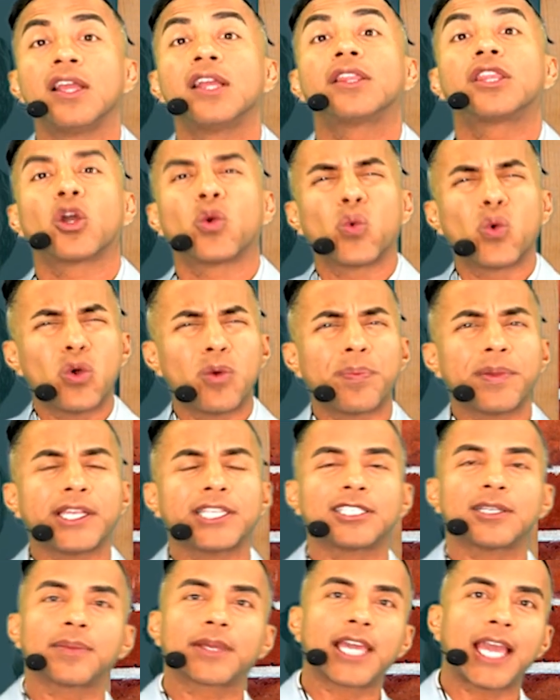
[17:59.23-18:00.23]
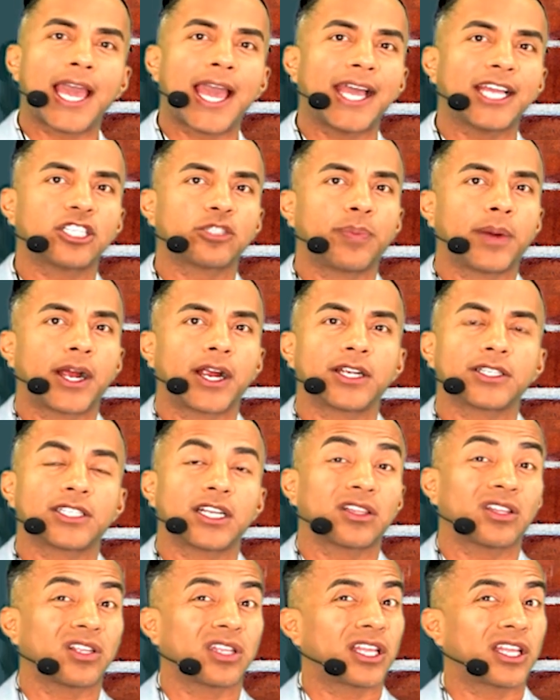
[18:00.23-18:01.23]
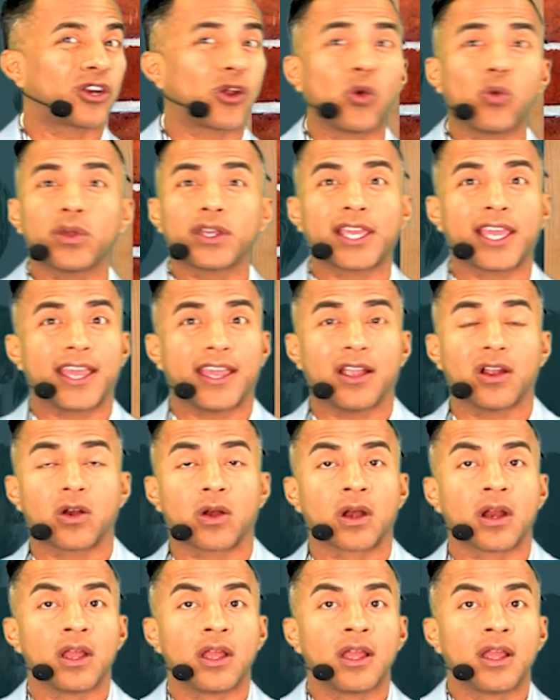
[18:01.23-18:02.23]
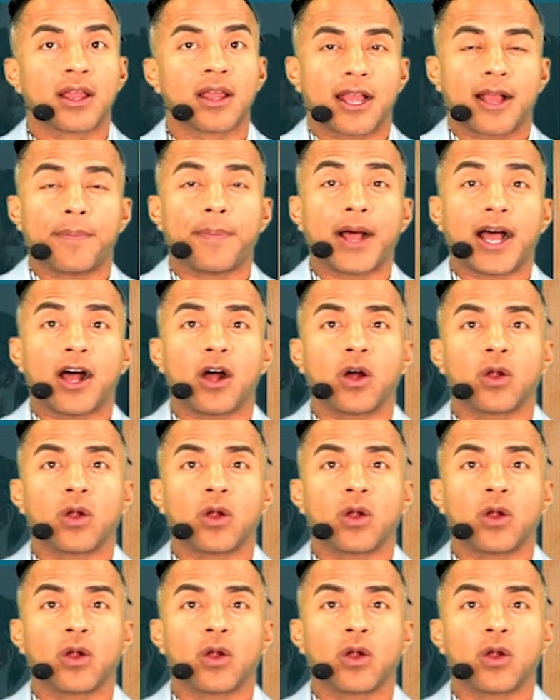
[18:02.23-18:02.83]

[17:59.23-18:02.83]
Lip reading: There will be some cash buyers out there that don't care about